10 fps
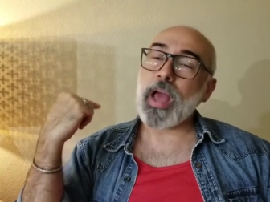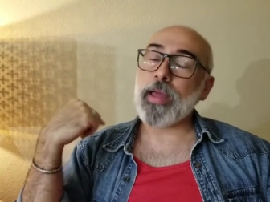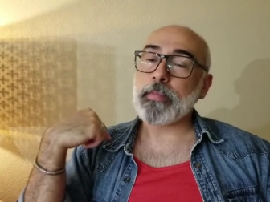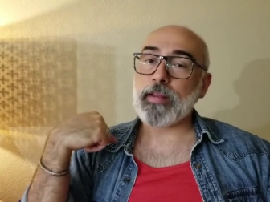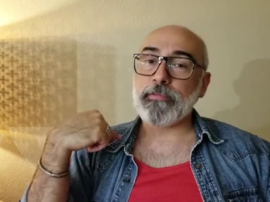
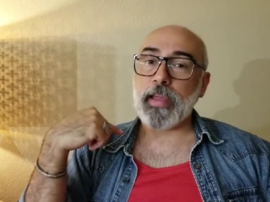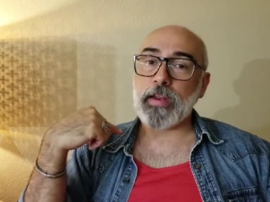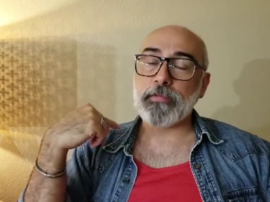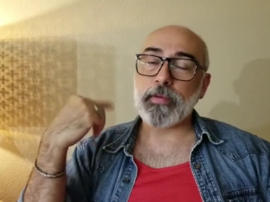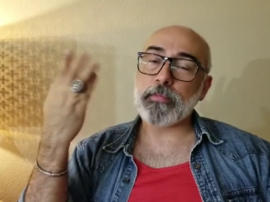I'm not a fan
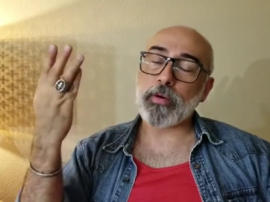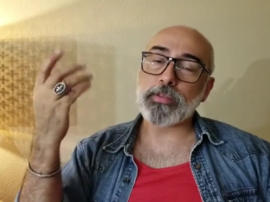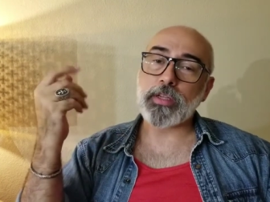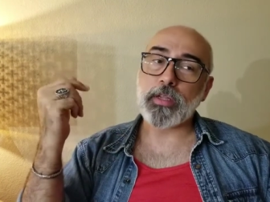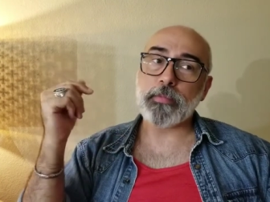of them
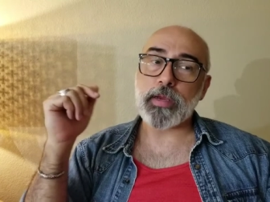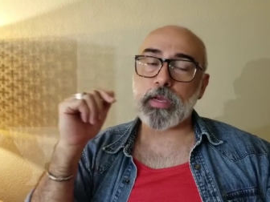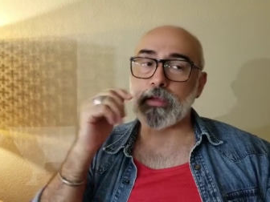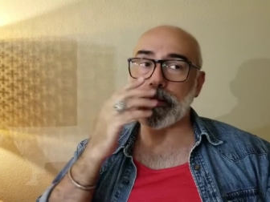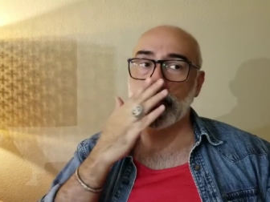personally
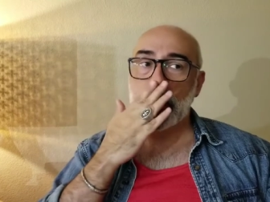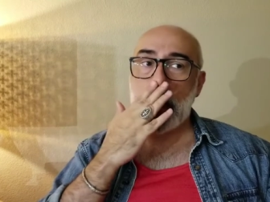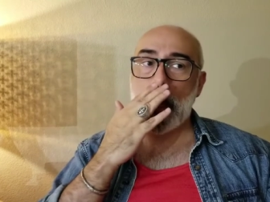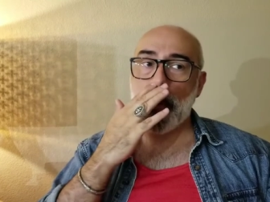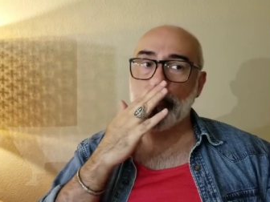because
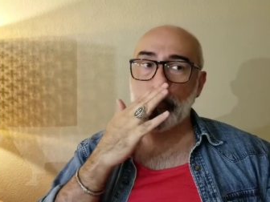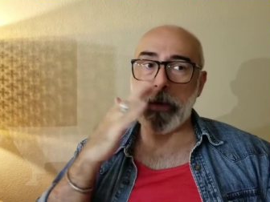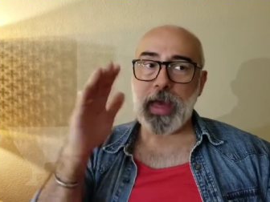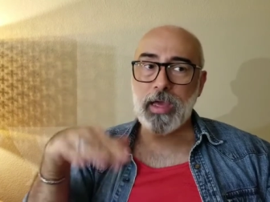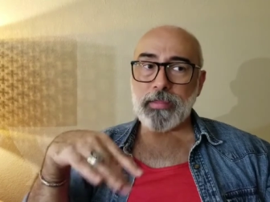I have to
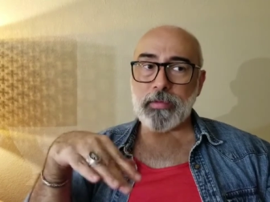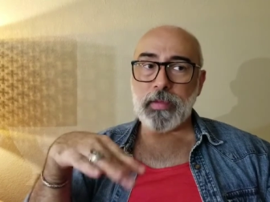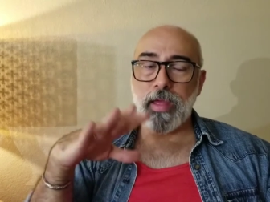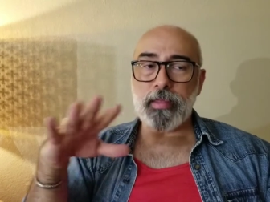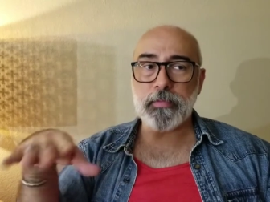pack them
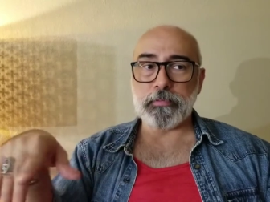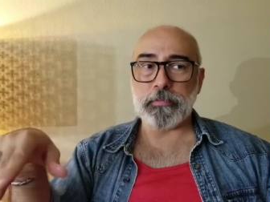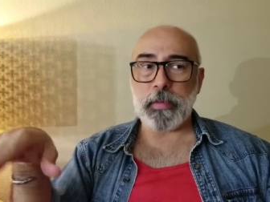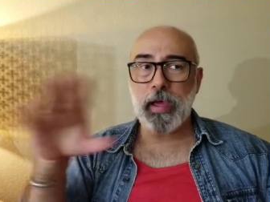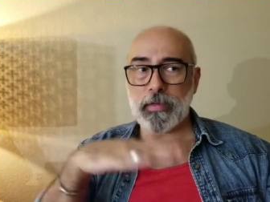and then
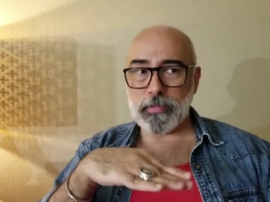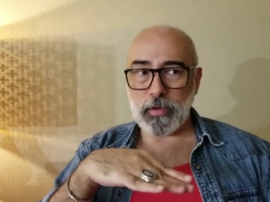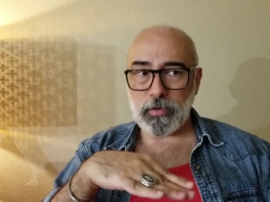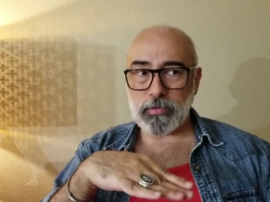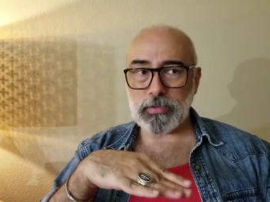pack
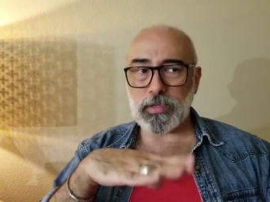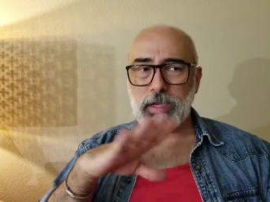those.